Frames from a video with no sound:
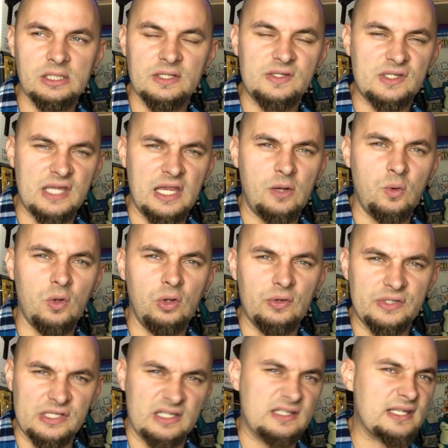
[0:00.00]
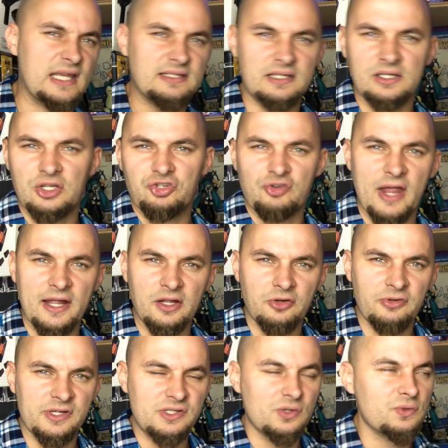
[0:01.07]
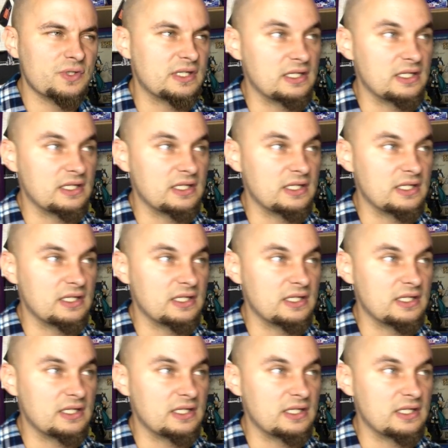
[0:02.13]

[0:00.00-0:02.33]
sequel or successor to Dragon Crystal,